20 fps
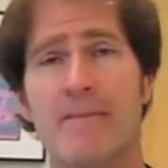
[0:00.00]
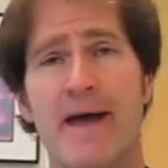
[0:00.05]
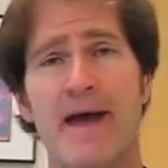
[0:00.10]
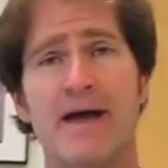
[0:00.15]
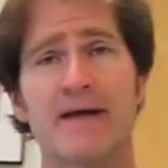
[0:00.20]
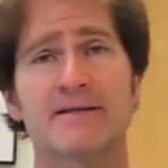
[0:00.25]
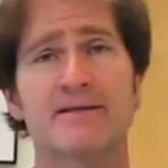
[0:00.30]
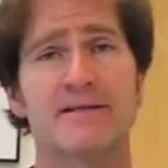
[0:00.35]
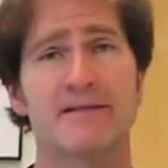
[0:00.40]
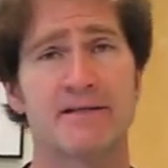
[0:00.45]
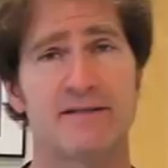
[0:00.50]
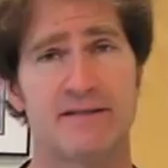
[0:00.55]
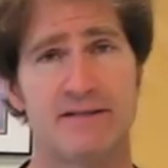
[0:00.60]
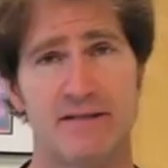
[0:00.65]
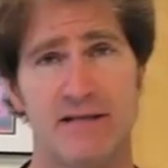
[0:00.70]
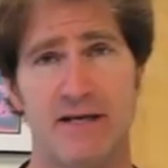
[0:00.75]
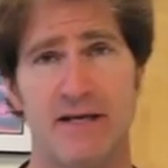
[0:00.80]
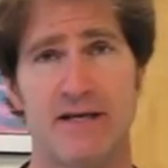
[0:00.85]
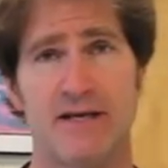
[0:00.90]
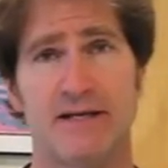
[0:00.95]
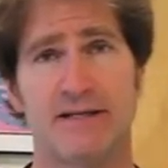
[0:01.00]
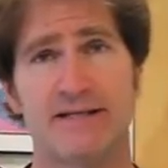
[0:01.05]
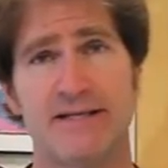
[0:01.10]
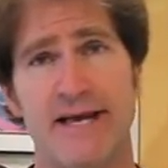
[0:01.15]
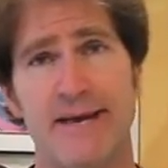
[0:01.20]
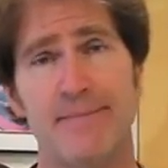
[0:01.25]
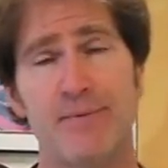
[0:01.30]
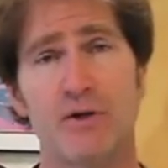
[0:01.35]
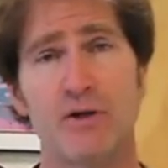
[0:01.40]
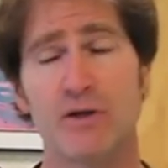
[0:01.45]
Max is an
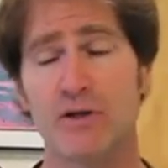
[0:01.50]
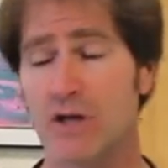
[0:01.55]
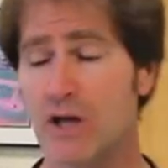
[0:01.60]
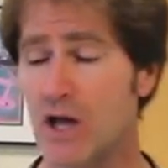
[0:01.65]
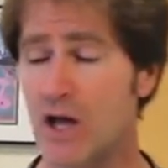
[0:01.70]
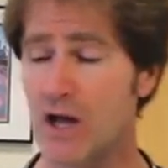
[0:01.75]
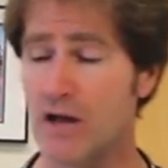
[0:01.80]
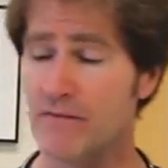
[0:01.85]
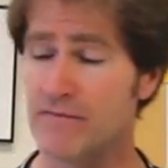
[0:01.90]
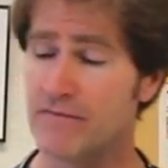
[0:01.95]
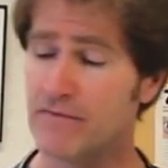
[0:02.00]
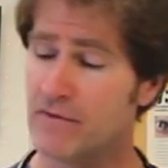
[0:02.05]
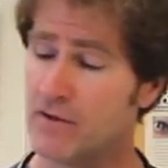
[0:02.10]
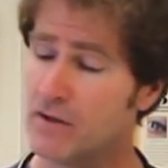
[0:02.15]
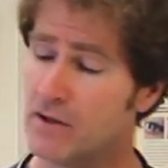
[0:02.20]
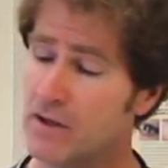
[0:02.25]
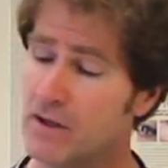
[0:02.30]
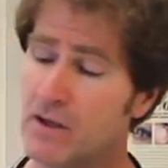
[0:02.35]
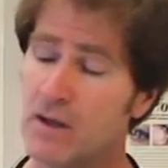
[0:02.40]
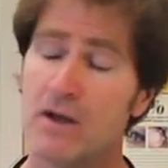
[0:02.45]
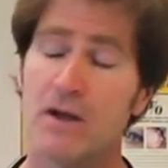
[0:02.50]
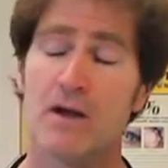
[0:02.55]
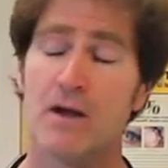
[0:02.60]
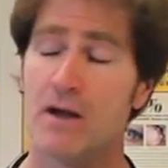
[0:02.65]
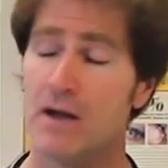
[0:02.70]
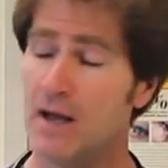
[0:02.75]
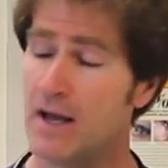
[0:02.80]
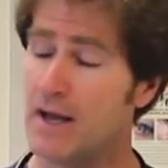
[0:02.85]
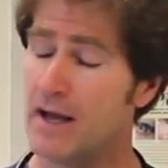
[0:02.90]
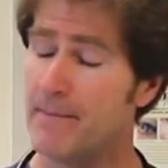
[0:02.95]
example of,
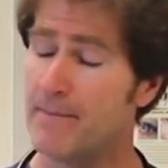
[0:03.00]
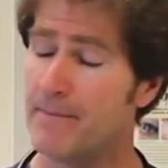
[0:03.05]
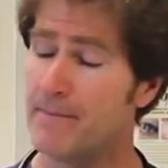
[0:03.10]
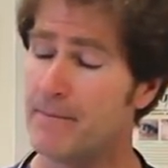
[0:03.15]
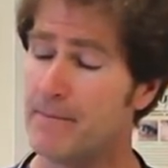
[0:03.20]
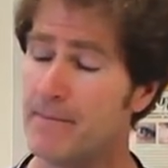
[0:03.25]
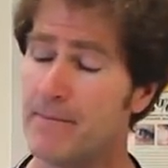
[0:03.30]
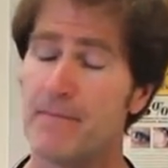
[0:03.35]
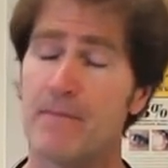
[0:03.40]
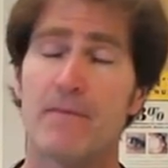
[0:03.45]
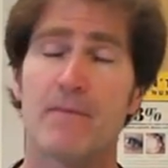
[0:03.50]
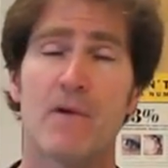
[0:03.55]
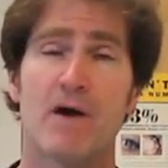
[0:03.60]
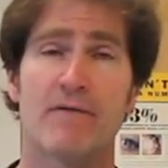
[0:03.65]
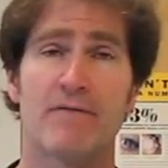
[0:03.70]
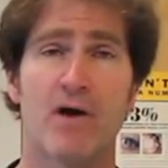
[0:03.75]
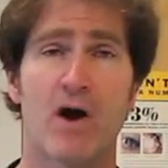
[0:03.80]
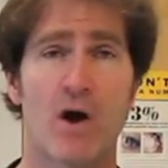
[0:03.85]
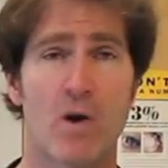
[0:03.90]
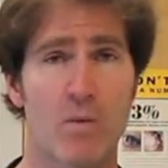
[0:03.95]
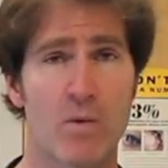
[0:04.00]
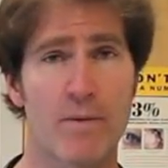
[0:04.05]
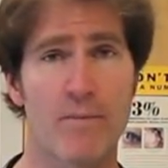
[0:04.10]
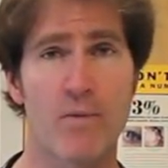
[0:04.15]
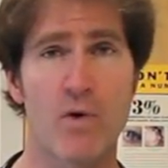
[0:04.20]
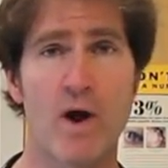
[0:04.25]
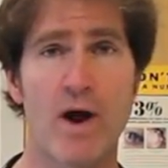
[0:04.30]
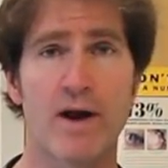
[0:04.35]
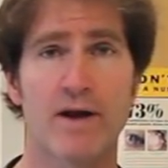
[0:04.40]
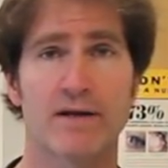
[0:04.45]
um, of a heartworm
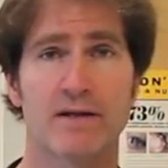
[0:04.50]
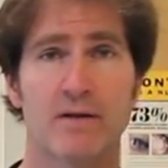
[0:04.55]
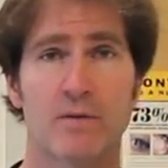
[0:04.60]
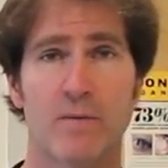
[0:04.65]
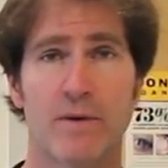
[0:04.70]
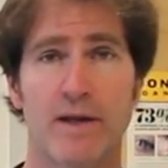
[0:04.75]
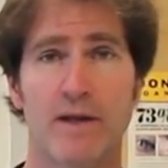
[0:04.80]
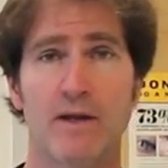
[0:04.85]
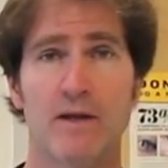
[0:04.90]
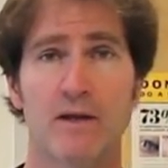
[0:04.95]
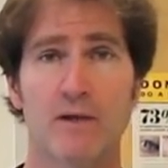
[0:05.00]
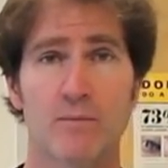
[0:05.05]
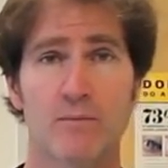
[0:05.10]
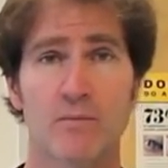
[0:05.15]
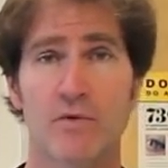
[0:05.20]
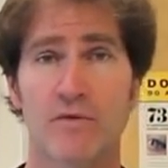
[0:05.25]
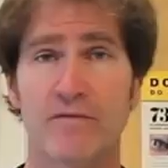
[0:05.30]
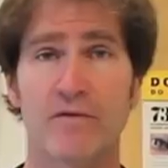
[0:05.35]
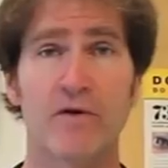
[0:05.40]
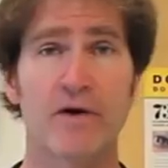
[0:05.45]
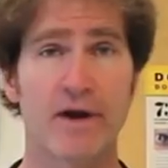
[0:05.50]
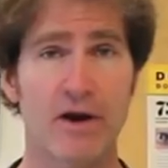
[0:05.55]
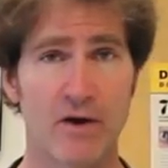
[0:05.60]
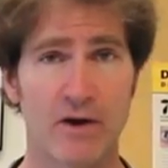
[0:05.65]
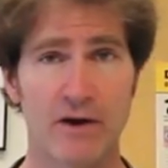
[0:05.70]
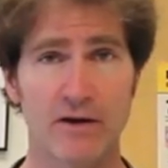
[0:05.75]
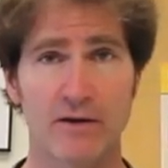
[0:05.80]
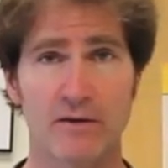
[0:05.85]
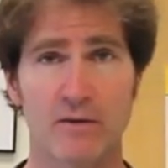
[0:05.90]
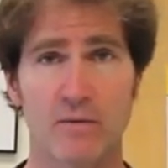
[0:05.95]
product that we prefer here
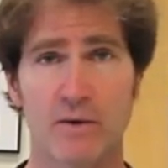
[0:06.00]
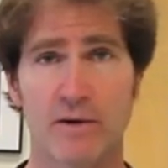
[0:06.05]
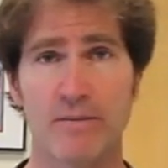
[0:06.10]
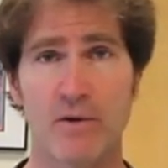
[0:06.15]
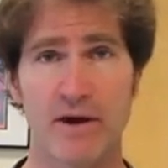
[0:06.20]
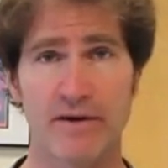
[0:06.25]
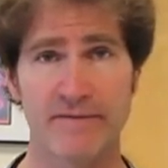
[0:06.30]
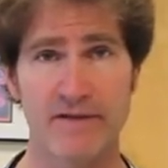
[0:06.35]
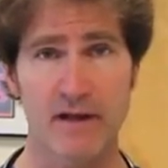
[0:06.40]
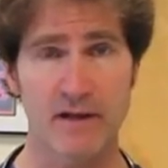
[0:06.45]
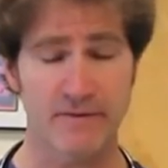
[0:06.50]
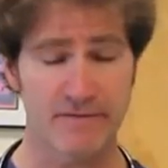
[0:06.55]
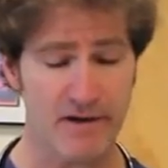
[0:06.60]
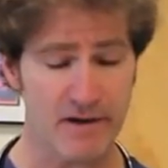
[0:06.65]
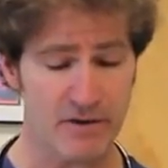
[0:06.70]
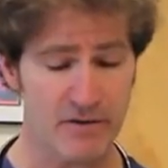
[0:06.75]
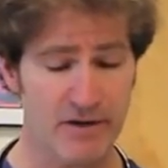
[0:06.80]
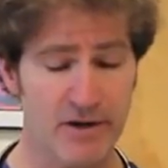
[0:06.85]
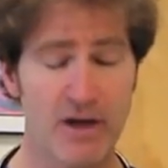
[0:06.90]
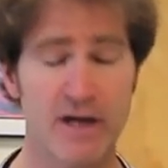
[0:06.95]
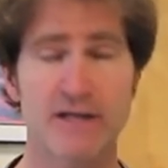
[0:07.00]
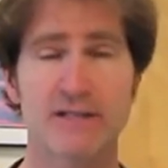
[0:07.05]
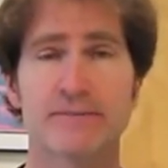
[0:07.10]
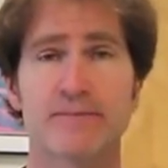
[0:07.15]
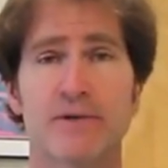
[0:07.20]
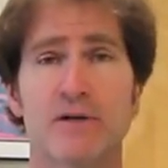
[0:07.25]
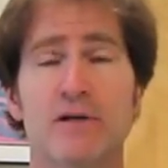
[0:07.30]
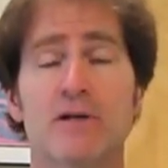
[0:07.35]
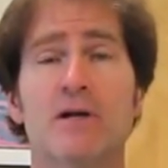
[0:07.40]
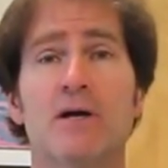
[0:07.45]
at Quinebaug Valley Veterinary
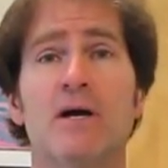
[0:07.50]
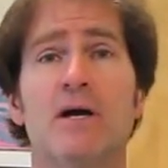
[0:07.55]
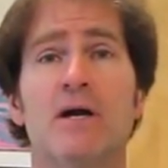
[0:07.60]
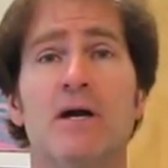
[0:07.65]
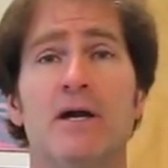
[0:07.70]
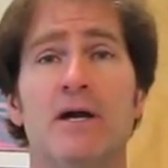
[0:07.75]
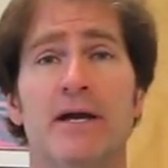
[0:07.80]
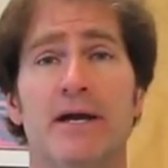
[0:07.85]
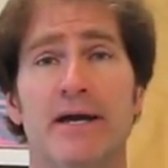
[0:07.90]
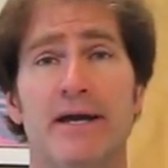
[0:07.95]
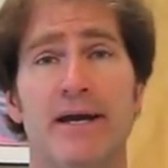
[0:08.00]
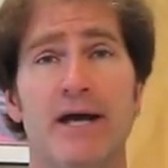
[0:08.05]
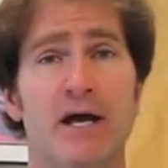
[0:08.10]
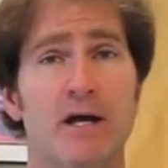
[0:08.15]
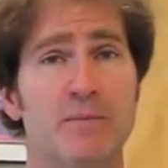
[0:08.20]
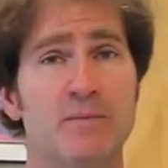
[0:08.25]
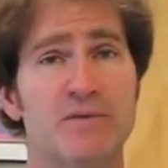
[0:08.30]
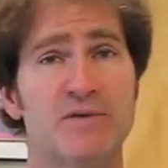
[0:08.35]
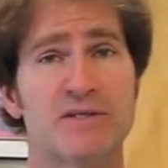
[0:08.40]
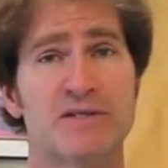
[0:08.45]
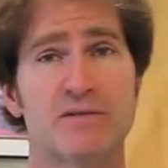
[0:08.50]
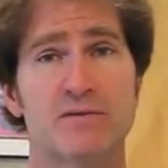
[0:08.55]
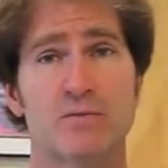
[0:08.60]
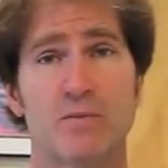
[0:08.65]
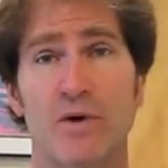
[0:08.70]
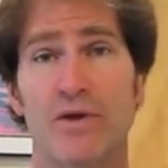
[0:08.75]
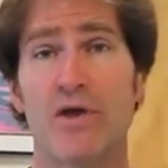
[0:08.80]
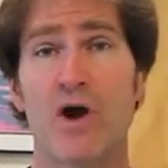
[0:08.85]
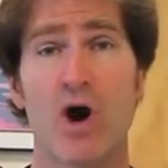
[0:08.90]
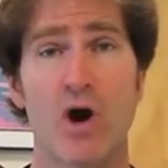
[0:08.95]
Hospital. It helps
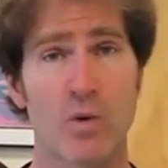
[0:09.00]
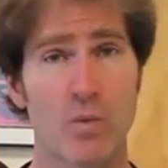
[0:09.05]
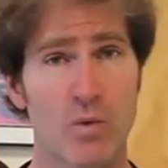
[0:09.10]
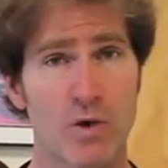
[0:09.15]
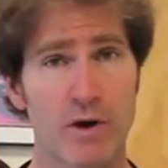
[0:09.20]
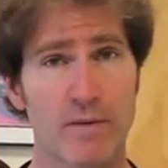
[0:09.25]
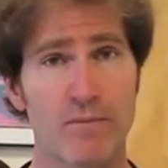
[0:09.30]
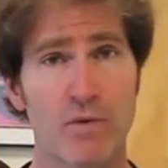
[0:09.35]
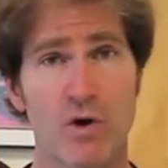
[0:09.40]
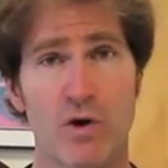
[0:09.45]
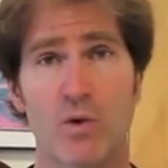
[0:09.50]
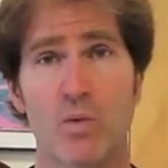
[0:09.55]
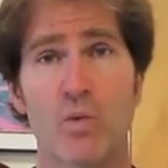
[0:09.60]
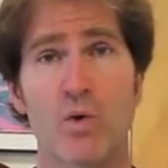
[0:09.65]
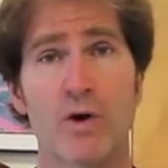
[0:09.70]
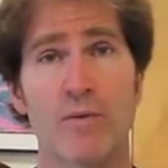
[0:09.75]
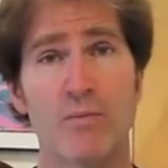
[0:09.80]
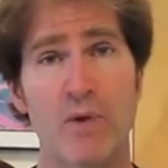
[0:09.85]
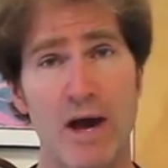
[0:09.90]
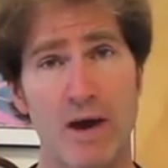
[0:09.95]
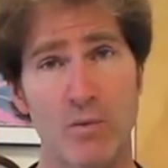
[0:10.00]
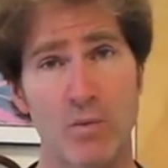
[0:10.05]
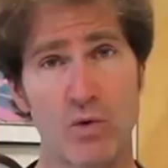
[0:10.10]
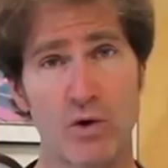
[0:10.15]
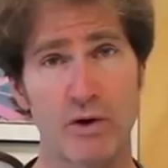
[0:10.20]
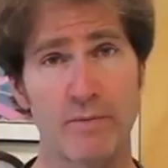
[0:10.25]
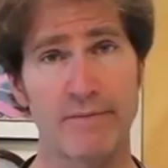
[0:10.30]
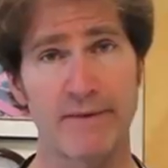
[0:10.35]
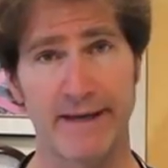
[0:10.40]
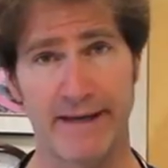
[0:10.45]
with heartworm, hookworm,
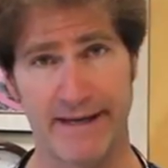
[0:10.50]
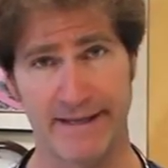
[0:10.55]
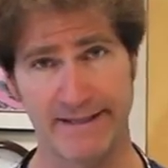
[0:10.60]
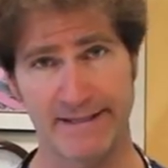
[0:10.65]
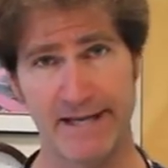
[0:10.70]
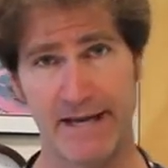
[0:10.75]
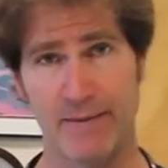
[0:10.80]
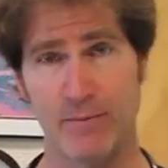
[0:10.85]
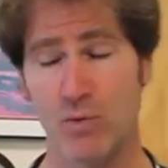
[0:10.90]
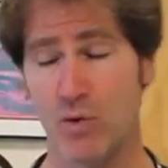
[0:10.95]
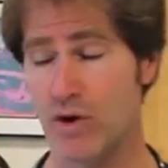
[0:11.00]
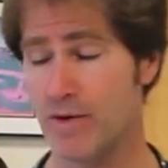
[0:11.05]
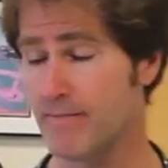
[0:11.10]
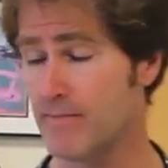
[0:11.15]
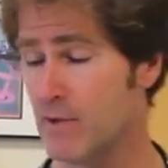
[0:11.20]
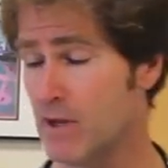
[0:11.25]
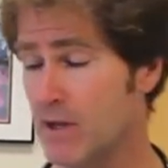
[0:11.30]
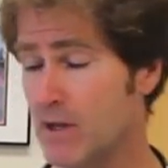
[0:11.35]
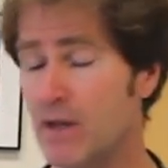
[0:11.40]
roundworm, and tapeworm.